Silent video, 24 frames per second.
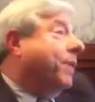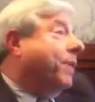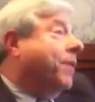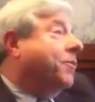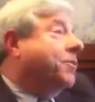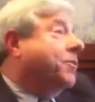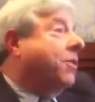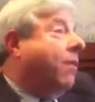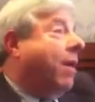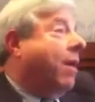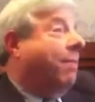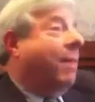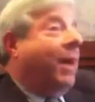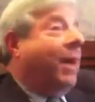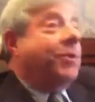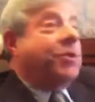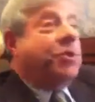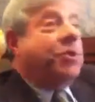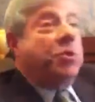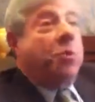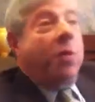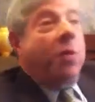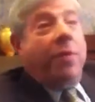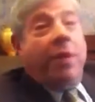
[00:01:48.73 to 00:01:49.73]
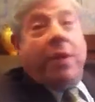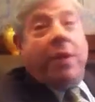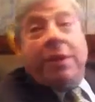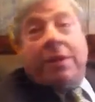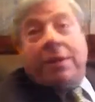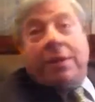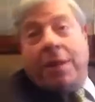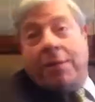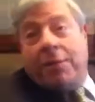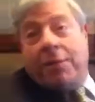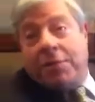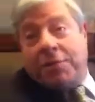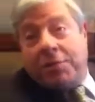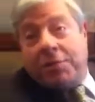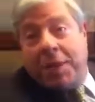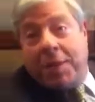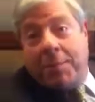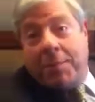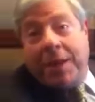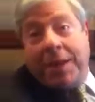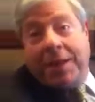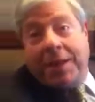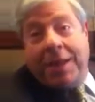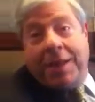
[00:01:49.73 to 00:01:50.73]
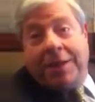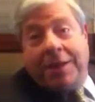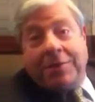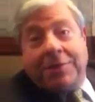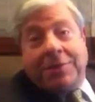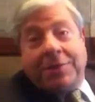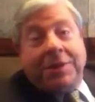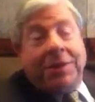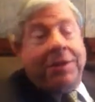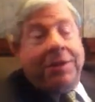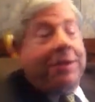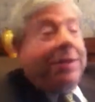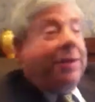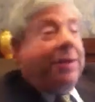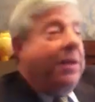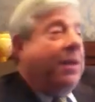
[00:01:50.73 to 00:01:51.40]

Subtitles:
So I'm not sure that he'll understand my legacy.